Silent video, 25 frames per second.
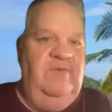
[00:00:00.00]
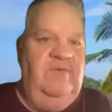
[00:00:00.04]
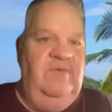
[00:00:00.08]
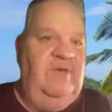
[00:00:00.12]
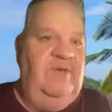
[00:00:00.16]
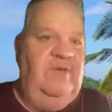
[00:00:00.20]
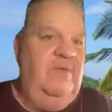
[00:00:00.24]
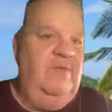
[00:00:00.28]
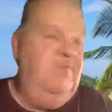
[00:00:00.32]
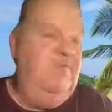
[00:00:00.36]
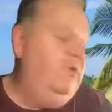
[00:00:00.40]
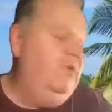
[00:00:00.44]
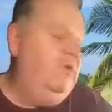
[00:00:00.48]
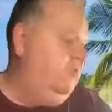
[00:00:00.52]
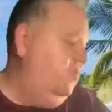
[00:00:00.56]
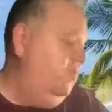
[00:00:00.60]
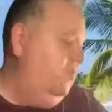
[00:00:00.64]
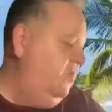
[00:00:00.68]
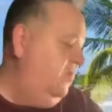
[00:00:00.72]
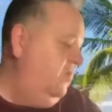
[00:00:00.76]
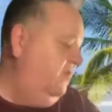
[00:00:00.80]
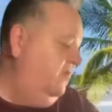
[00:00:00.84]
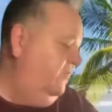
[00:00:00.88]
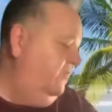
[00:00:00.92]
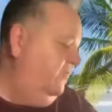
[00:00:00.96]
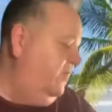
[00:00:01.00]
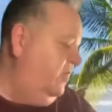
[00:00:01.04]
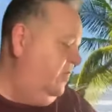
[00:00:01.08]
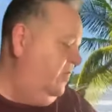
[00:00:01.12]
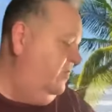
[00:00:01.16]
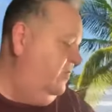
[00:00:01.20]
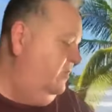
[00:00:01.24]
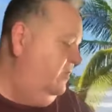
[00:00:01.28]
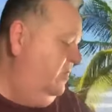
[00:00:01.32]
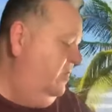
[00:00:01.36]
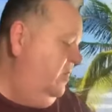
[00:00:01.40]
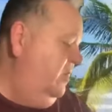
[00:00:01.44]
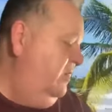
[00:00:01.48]
So I'm recording.
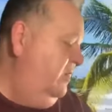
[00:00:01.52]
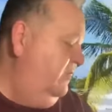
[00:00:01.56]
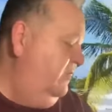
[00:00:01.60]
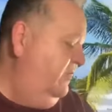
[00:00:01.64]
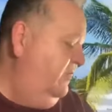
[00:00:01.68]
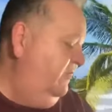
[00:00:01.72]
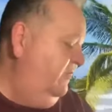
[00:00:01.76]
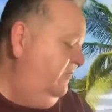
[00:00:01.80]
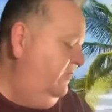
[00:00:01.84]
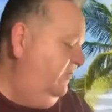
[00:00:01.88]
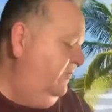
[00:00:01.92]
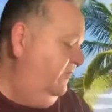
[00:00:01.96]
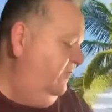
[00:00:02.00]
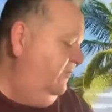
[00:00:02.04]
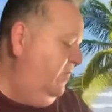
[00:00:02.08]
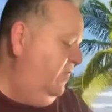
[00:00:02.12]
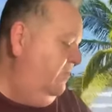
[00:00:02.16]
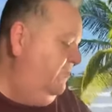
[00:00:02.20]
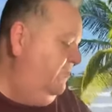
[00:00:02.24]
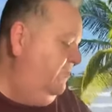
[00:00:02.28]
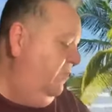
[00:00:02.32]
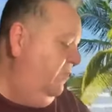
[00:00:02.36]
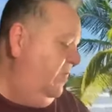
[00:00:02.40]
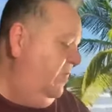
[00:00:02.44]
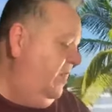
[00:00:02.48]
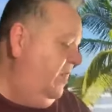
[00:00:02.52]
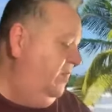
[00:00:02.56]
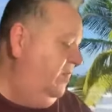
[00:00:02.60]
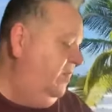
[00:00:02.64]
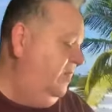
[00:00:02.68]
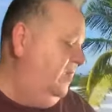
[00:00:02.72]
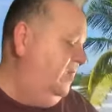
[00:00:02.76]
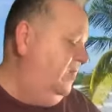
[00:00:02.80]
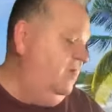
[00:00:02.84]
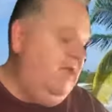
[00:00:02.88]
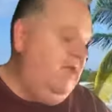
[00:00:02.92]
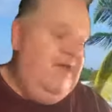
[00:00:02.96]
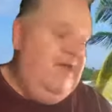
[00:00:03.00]
So this is
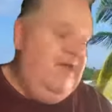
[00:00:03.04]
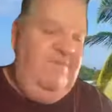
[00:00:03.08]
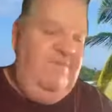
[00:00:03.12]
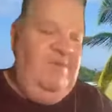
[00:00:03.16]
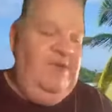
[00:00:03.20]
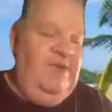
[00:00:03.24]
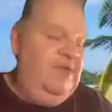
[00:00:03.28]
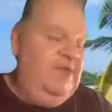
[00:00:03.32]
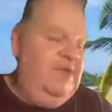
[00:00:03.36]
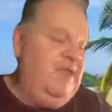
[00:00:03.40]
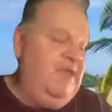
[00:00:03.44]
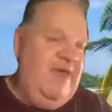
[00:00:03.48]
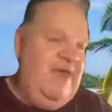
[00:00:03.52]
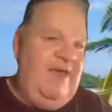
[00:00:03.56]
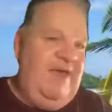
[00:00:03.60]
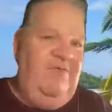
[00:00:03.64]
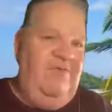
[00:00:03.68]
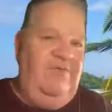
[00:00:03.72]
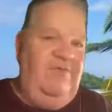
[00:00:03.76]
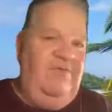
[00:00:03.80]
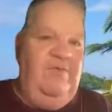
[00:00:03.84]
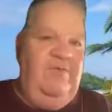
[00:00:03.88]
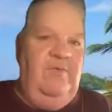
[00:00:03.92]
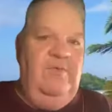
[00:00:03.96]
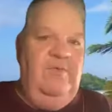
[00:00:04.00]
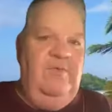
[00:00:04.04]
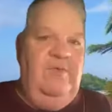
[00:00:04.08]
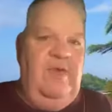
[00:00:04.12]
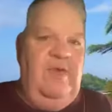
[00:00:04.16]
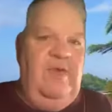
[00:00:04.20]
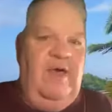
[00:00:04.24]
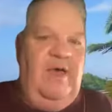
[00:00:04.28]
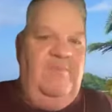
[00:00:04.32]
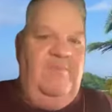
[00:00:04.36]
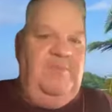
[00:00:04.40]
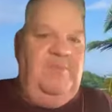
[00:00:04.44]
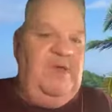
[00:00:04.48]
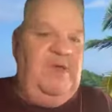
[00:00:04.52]
operating in the Heavenly Council,
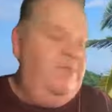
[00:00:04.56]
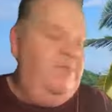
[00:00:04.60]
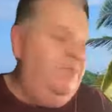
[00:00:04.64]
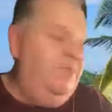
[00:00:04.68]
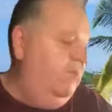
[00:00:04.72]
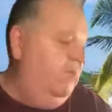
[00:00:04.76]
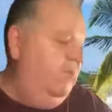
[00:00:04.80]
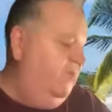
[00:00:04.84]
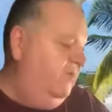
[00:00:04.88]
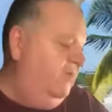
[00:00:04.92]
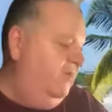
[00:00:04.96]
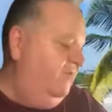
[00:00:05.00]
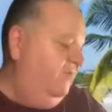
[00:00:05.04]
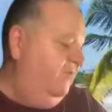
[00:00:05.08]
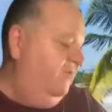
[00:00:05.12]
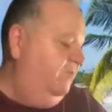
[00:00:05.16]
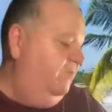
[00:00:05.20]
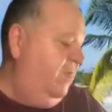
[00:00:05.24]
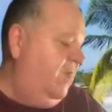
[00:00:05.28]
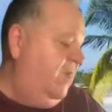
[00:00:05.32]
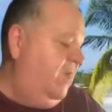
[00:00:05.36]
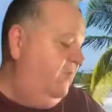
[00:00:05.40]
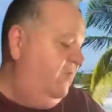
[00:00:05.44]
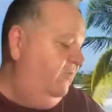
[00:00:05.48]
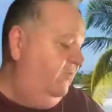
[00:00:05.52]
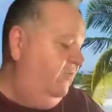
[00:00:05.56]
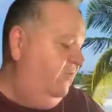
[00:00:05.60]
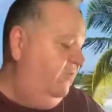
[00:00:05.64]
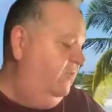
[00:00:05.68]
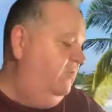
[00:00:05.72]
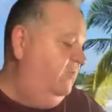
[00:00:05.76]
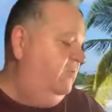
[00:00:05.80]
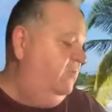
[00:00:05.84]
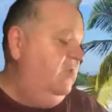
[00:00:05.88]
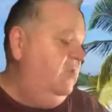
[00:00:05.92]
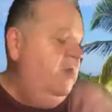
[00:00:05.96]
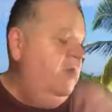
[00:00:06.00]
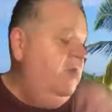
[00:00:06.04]
people. This is part
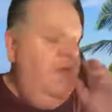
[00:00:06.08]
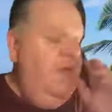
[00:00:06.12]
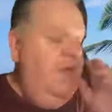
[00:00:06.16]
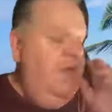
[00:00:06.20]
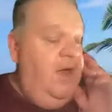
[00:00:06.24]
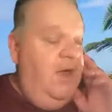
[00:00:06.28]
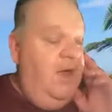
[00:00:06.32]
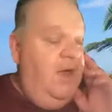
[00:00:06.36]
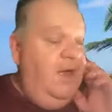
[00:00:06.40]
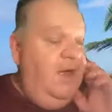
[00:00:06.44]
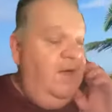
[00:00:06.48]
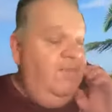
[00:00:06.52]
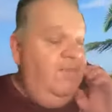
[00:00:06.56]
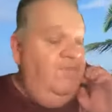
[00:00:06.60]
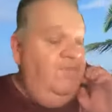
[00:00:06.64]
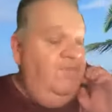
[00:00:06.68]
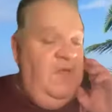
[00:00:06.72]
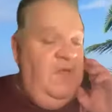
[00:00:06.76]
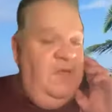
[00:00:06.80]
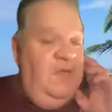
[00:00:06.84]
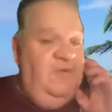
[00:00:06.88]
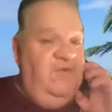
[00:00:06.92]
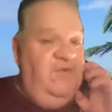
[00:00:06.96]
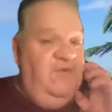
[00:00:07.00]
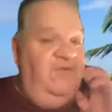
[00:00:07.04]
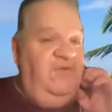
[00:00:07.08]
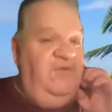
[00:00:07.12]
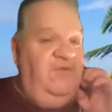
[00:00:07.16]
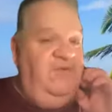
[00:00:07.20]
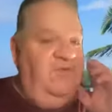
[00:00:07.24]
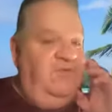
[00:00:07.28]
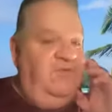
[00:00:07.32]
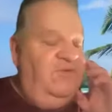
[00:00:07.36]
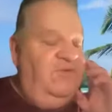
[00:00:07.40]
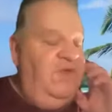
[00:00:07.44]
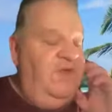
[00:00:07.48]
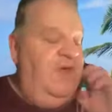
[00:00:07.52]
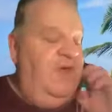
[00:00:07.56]
2. This
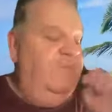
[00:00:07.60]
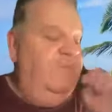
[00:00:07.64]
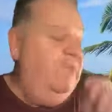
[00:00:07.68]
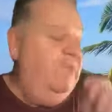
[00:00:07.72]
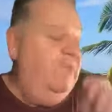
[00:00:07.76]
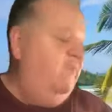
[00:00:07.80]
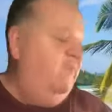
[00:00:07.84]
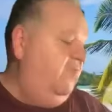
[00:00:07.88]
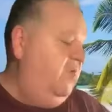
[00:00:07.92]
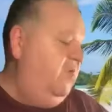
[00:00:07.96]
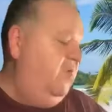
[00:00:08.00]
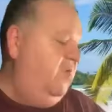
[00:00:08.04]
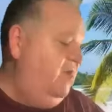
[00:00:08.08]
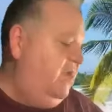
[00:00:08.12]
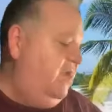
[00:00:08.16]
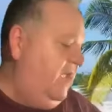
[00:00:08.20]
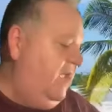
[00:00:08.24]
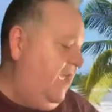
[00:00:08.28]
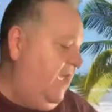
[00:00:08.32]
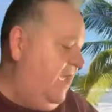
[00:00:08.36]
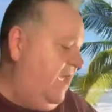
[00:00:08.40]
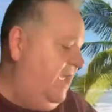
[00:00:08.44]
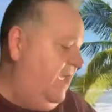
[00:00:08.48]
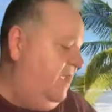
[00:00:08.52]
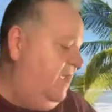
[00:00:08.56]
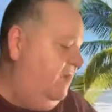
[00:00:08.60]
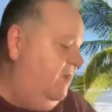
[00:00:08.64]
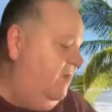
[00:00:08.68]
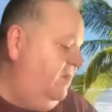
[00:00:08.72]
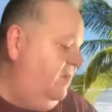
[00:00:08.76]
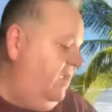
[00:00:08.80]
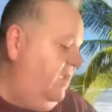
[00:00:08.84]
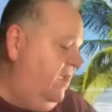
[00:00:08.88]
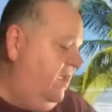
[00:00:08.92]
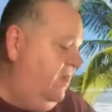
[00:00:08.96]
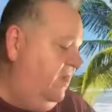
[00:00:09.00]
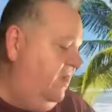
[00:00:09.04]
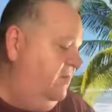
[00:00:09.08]
is my friend Anne,
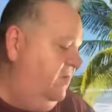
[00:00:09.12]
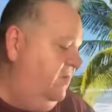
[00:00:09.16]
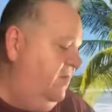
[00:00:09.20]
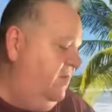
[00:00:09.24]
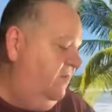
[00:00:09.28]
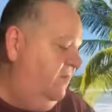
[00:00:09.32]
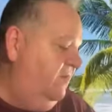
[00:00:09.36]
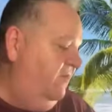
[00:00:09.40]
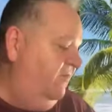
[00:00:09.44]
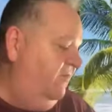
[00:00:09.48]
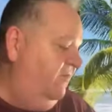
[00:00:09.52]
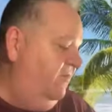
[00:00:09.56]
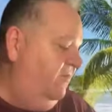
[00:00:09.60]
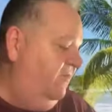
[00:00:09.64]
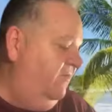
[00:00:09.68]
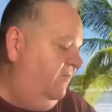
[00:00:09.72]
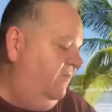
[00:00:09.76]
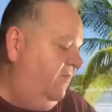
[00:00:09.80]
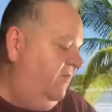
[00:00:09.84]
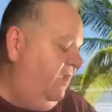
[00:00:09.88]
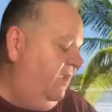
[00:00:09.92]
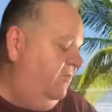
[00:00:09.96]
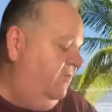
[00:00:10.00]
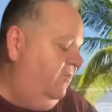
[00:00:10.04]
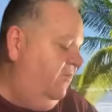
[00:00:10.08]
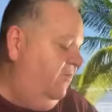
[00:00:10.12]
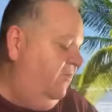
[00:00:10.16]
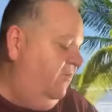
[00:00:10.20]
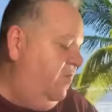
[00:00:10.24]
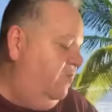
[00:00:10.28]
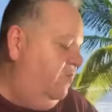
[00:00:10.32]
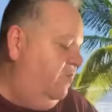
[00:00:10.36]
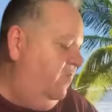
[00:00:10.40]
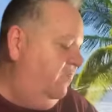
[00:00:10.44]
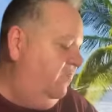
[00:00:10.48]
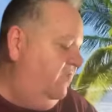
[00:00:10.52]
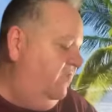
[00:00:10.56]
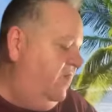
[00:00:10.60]
and this is the second
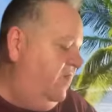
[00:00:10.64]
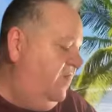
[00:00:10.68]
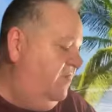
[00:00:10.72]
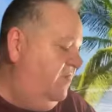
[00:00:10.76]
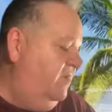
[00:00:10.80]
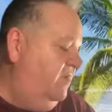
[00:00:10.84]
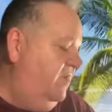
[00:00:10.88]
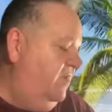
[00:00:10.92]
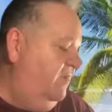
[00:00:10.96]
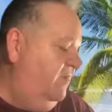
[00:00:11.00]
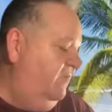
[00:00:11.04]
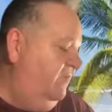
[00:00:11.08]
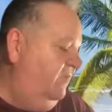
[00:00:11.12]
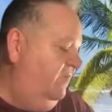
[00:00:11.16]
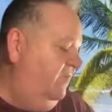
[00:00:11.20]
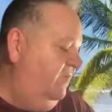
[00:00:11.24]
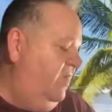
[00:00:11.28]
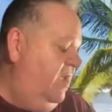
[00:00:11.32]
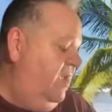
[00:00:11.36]
time we've done this.